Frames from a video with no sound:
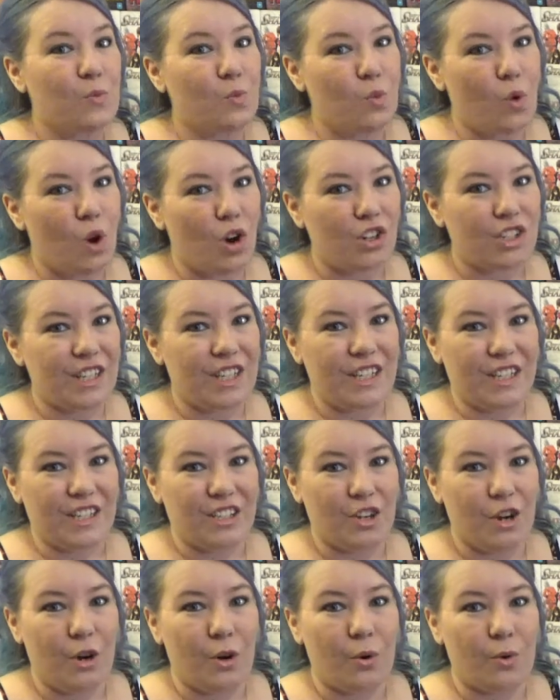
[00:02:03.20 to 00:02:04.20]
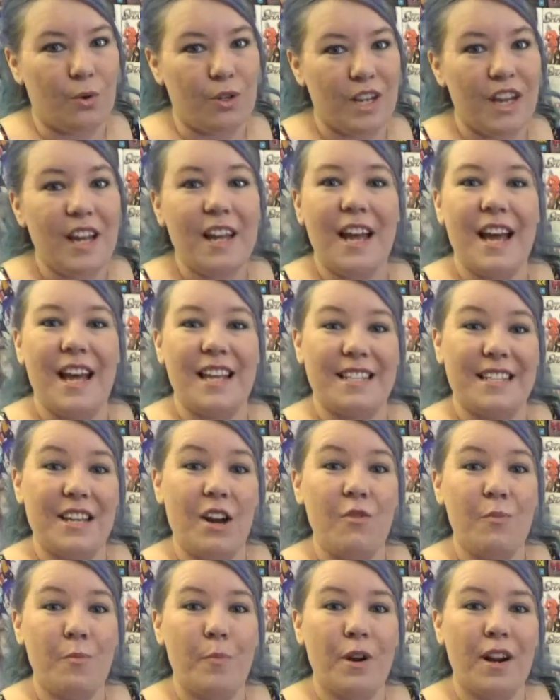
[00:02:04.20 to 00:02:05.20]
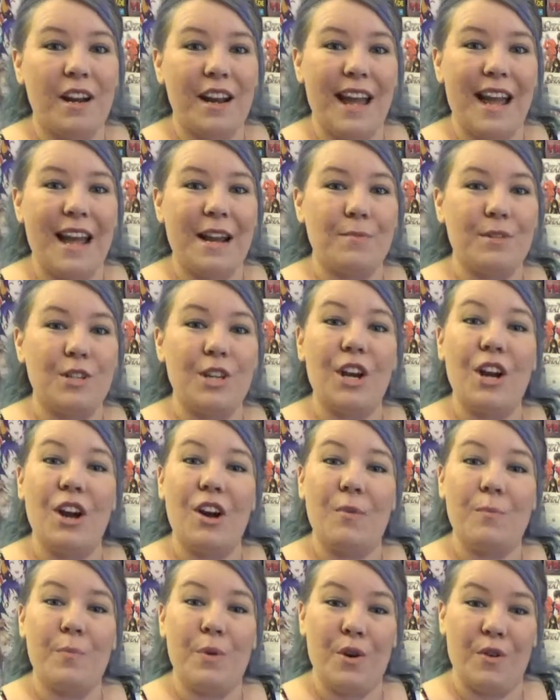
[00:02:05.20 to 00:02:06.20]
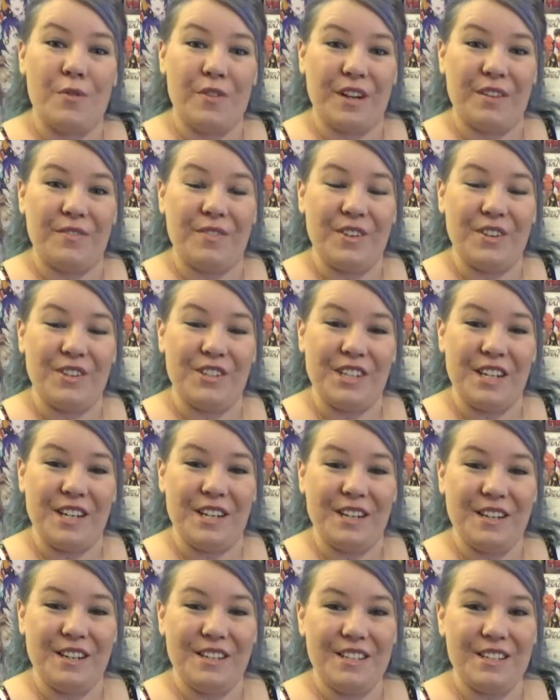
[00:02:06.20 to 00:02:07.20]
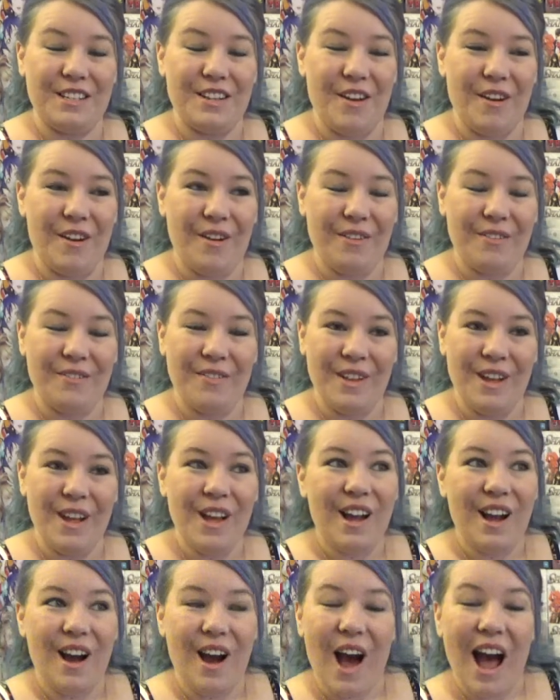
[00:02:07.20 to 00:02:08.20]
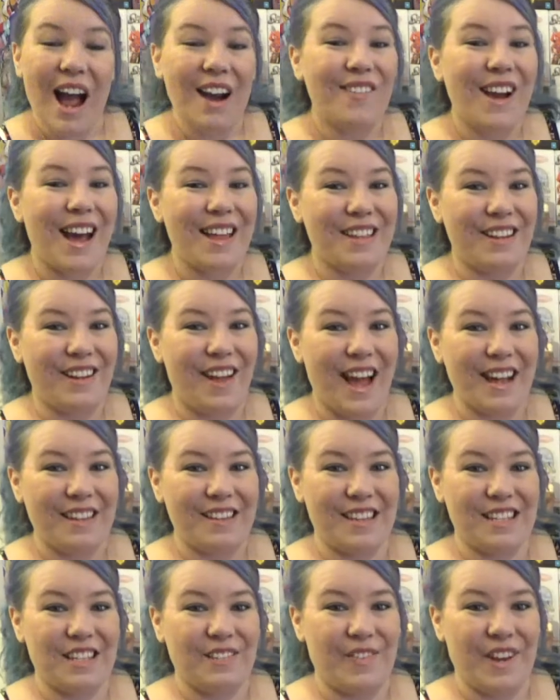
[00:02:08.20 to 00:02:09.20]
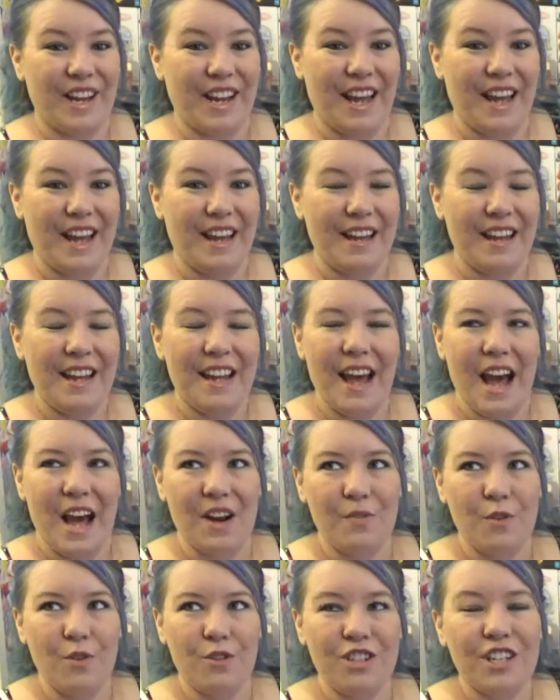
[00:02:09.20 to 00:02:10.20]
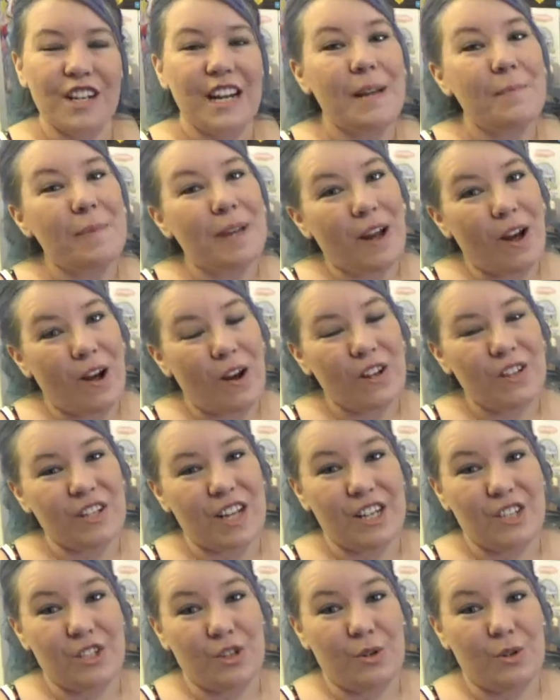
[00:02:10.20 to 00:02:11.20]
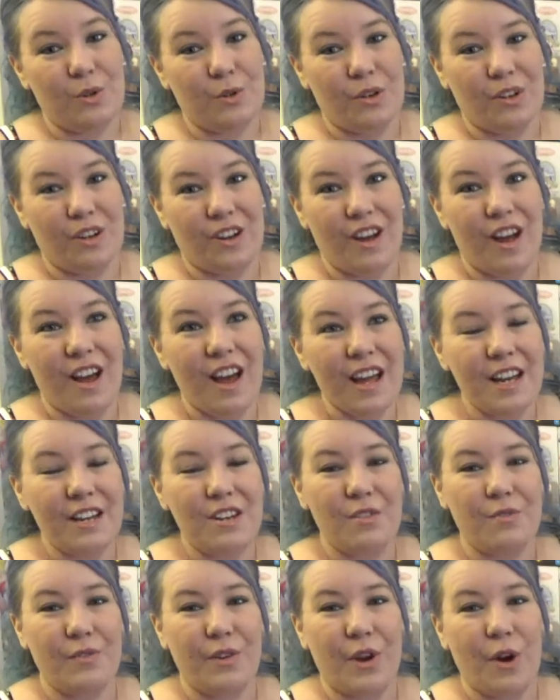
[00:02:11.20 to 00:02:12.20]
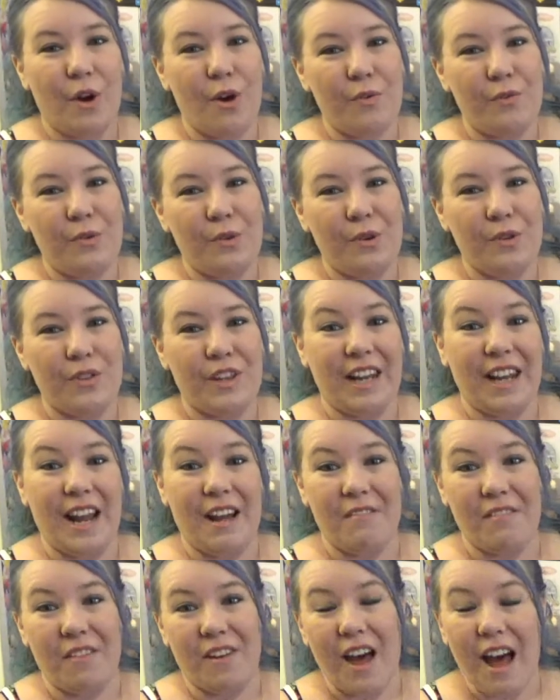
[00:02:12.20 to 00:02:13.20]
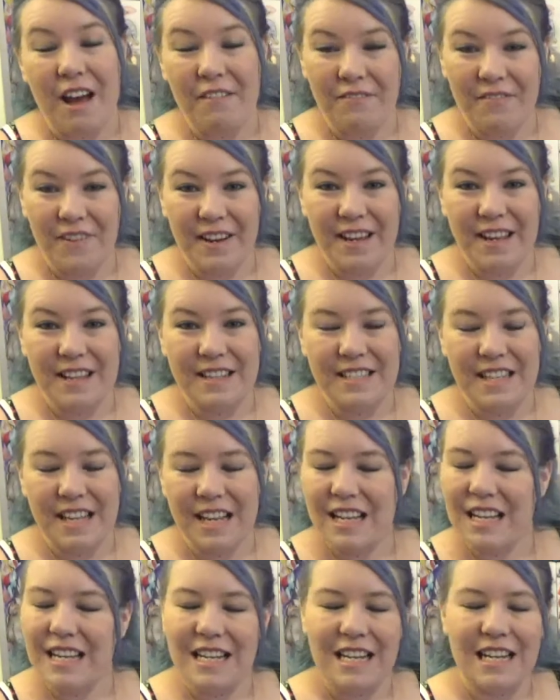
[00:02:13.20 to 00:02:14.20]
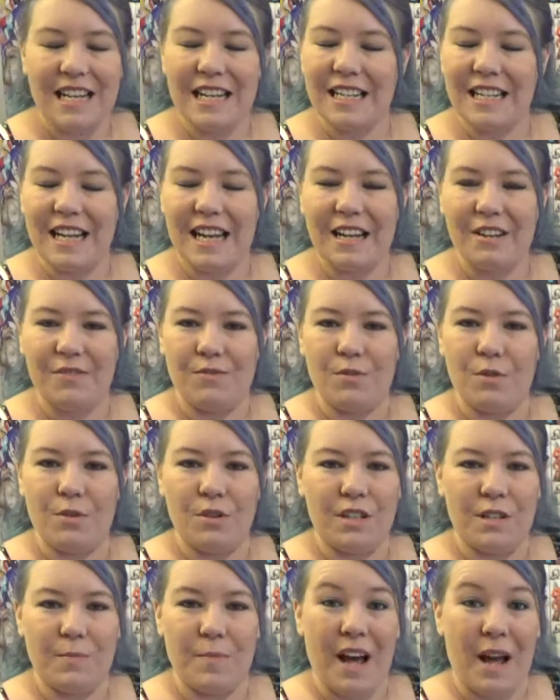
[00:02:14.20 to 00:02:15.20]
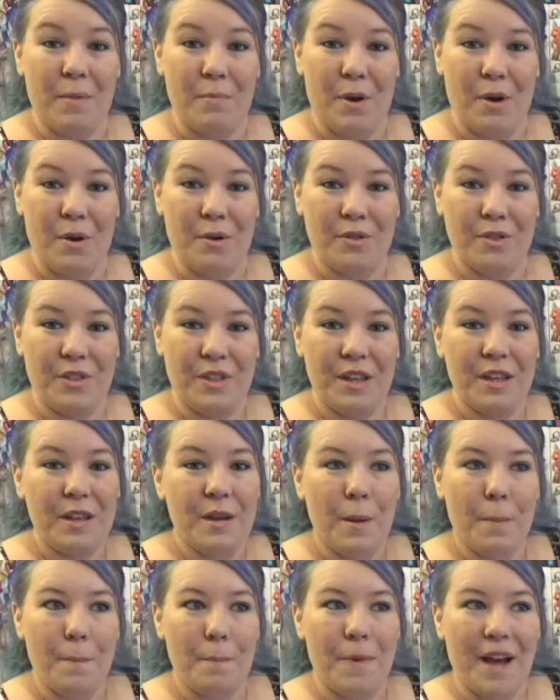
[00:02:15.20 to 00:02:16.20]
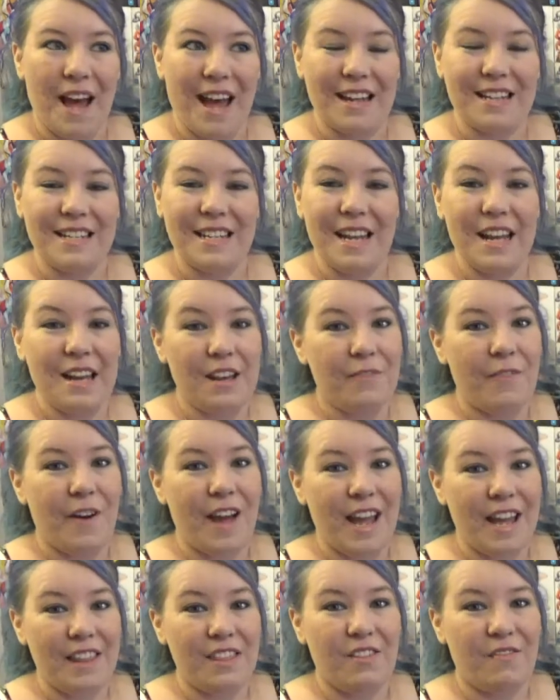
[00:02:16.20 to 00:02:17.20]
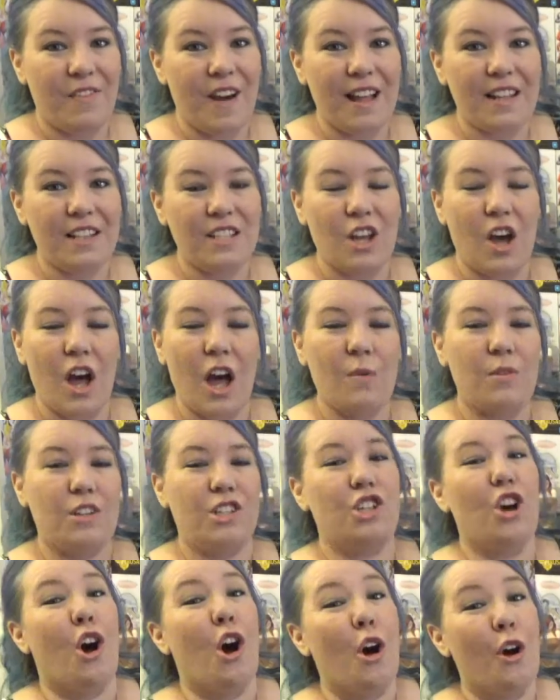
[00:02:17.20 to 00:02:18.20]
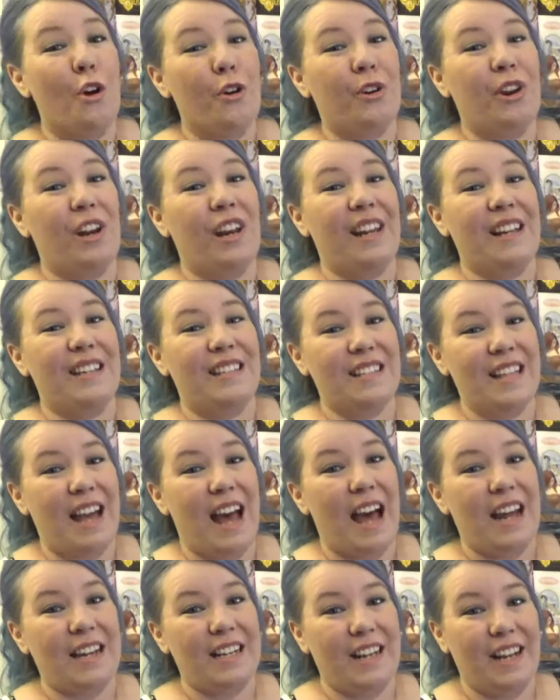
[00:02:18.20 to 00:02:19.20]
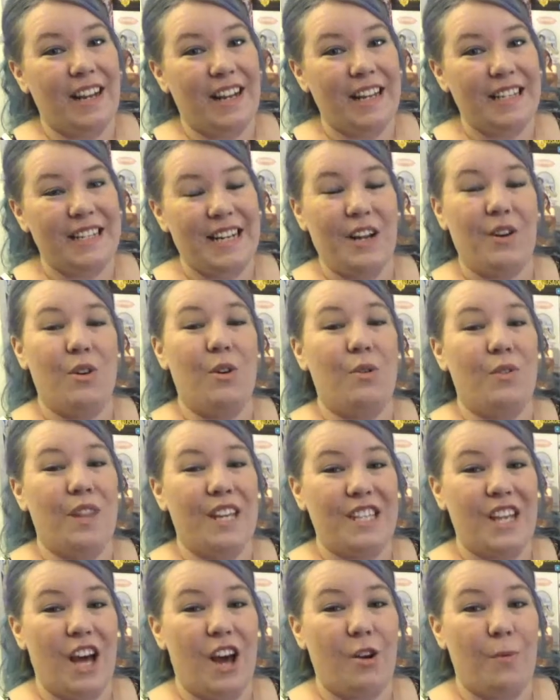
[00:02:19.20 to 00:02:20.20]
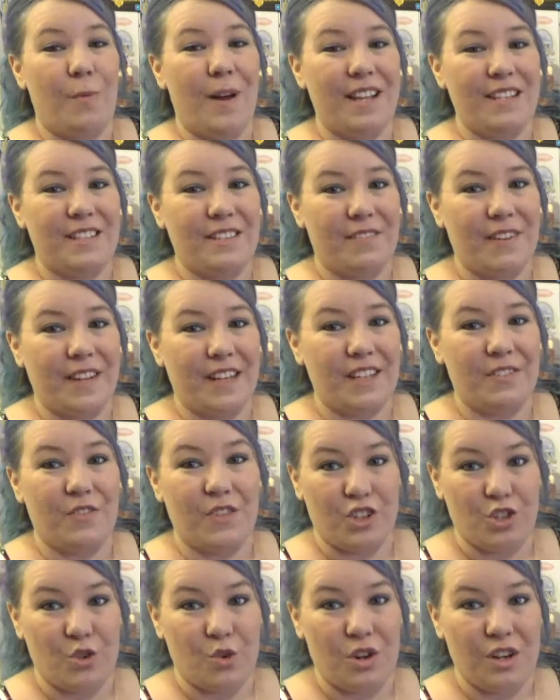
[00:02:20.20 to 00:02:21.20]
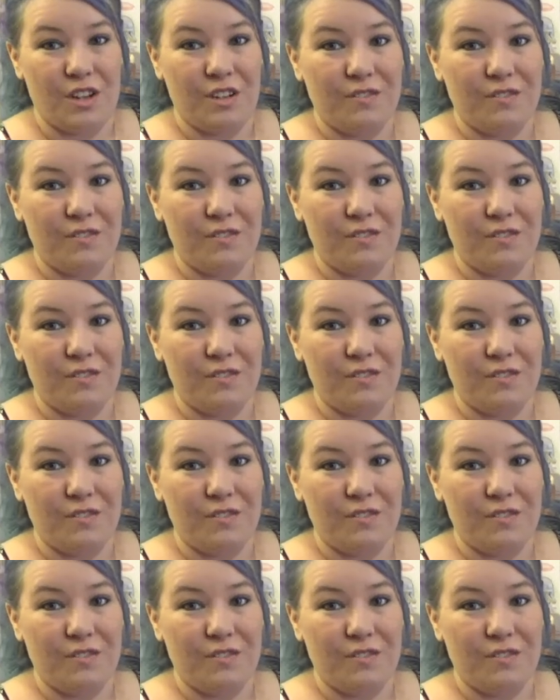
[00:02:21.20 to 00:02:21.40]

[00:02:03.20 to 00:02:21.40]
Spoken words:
what it is called, a self-proclaimed perfect version. So I rather like this figure. Unfortunately, because I do kind of go for the Love Life figures, I can't afford to buy both. But if I had the funds, I would totally start collecting all these Idolmaster figures for sure.